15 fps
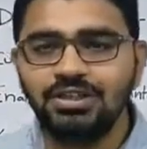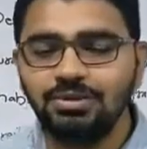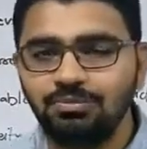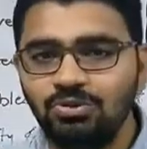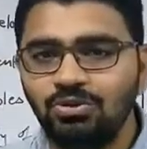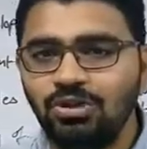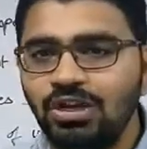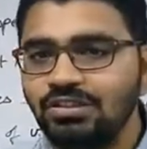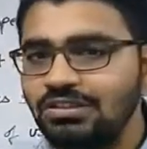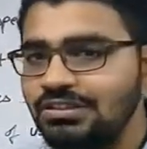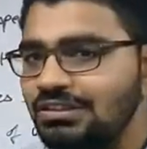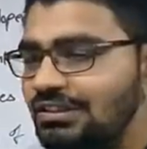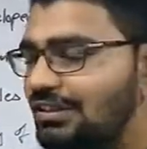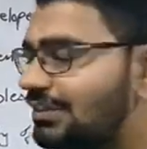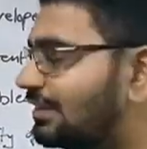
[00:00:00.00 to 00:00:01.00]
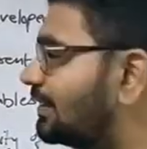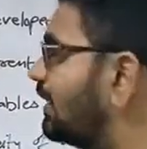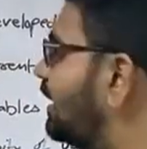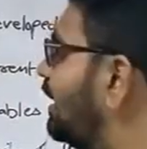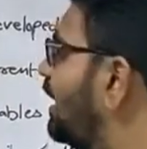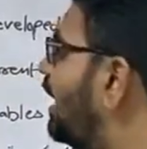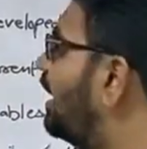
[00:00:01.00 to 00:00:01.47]
cryptocurrencies
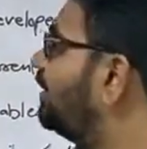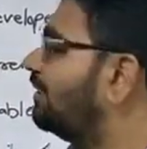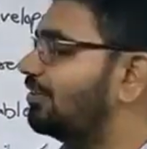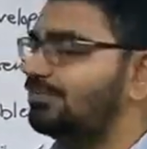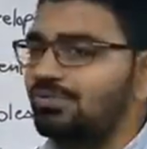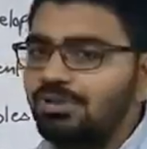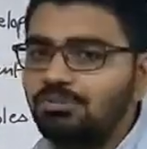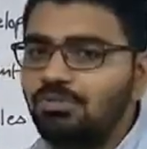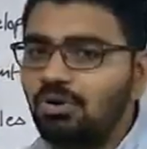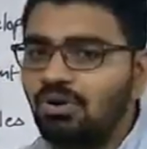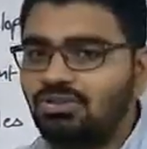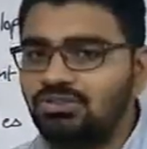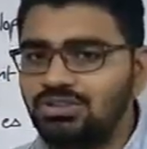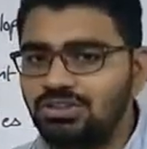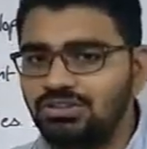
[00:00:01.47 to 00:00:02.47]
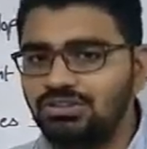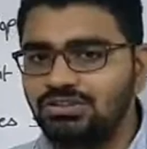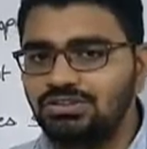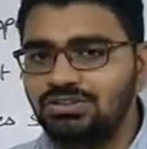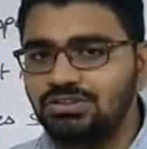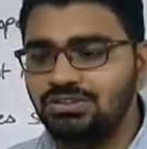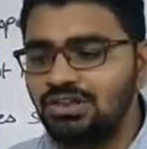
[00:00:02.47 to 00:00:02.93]
and different
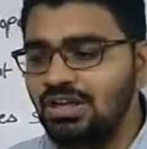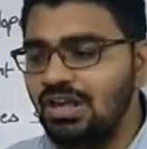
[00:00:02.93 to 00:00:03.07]
blockchains.